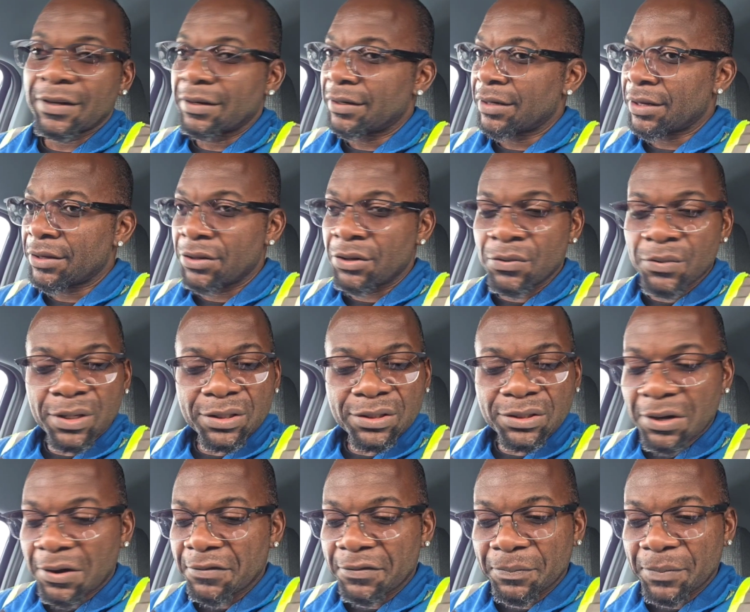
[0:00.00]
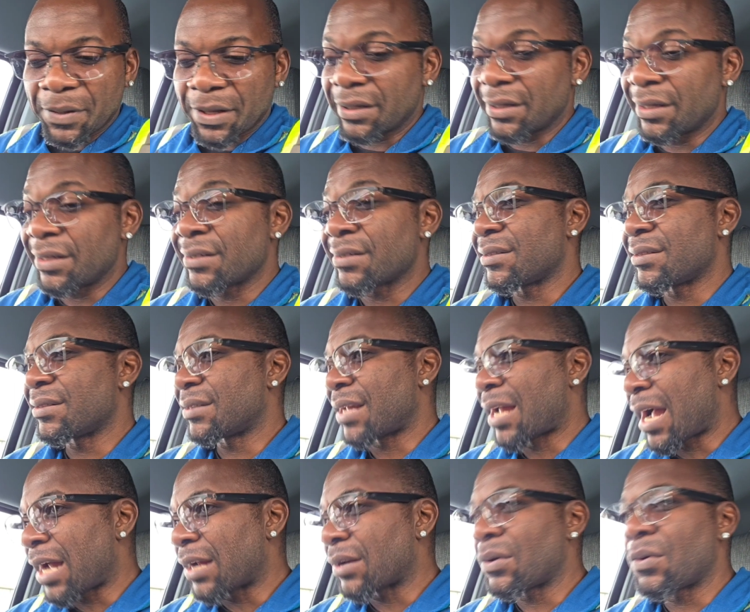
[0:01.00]
The U.S. government is
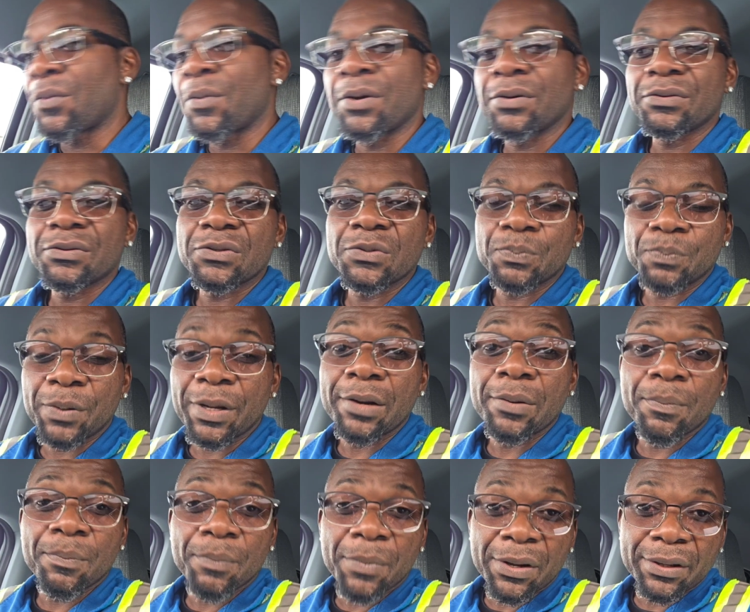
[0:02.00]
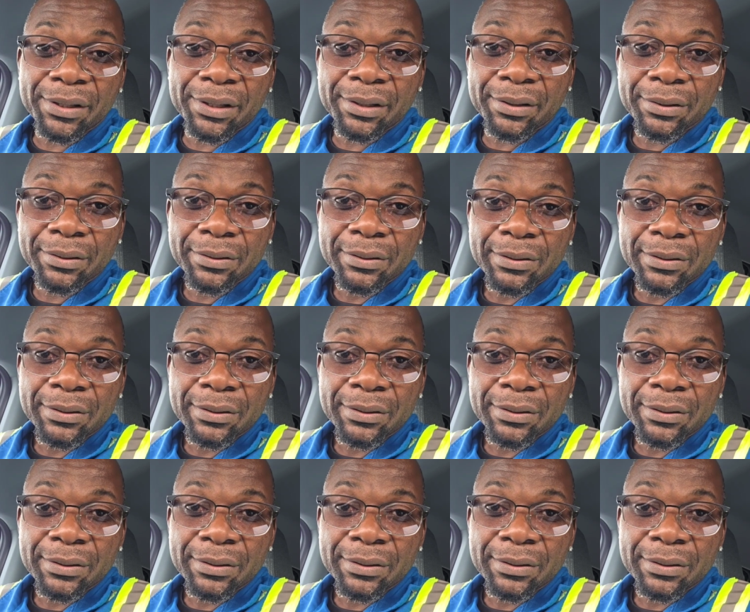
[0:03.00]
not going to spend money